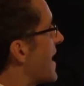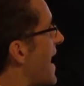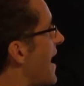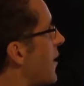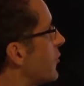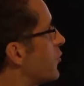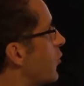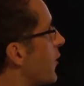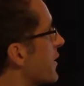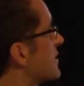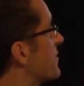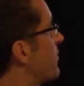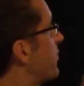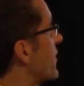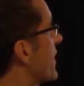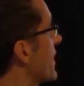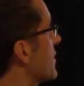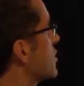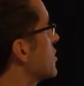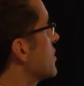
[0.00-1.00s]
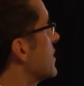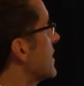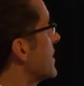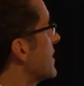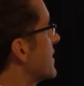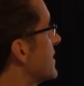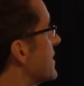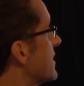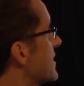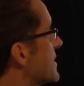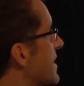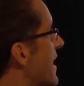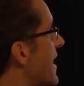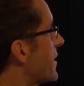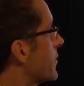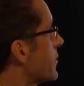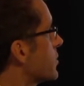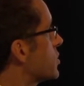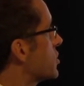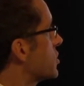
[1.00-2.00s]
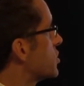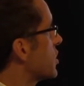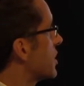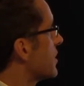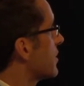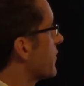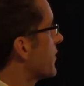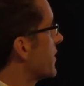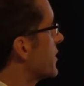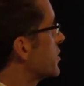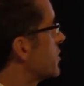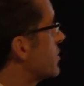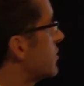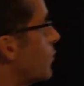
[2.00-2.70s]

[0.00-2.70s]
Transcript: how to exponentially this energy generation